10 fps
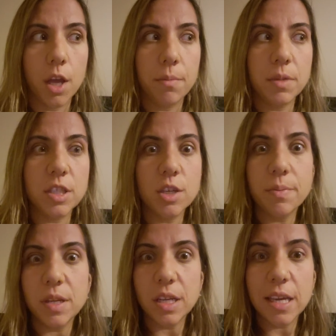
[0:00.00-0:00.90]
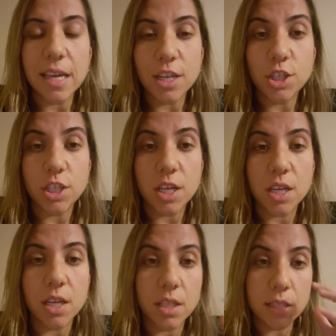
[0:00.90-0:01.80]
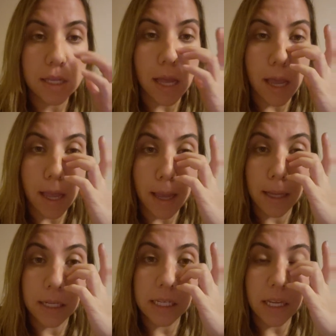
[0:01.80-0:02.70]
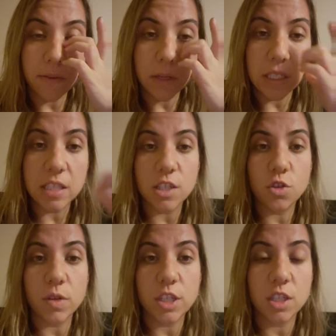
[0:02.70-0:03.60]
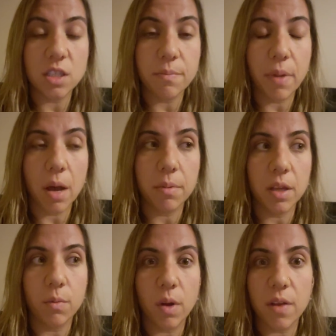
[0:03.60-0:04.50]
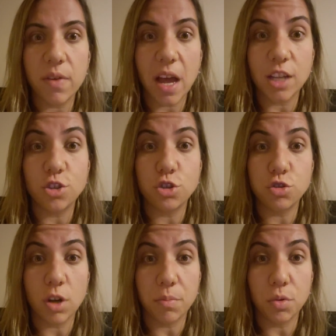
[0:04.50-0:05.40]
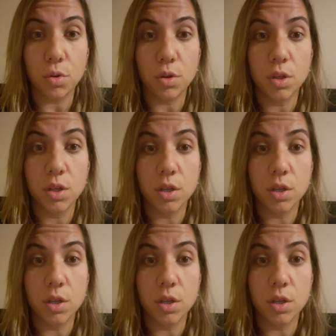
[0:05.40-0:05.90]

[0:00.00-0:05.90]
miscommunications, and even in situations in public where I've had trouble,